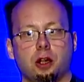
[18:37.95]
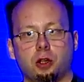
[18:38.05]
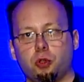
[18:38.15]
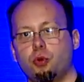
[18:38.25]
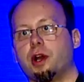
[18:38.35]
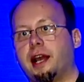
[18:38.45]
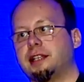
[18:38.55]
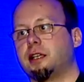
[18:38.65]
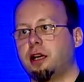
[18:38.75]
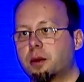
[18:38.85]
Lua
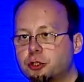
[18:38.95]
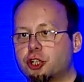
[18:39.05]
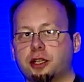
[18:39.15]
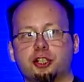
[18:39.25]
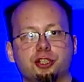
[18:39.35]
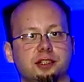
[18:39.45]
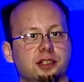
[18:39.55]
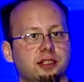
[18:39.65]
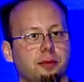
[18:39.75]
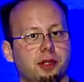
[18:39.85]
has a garbage collection
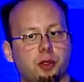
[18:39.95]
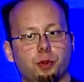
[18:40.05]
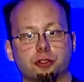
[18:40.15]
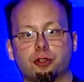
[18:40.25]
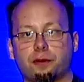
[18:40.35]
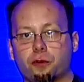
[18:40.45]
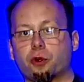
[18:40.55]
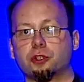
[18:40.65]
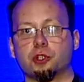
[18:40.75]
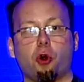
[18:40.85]
system that will traverse